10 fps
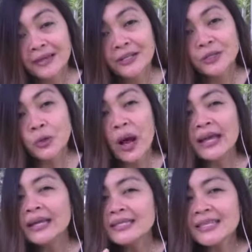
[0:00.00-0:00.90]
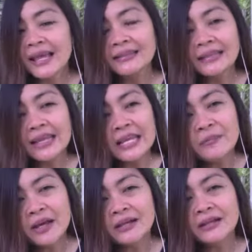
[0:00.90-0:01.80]
So I can send
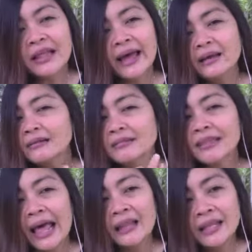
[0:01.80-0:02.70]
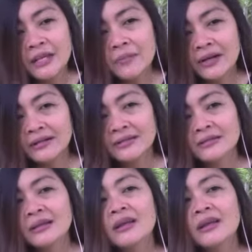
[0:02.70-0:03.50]
email like 10 emails,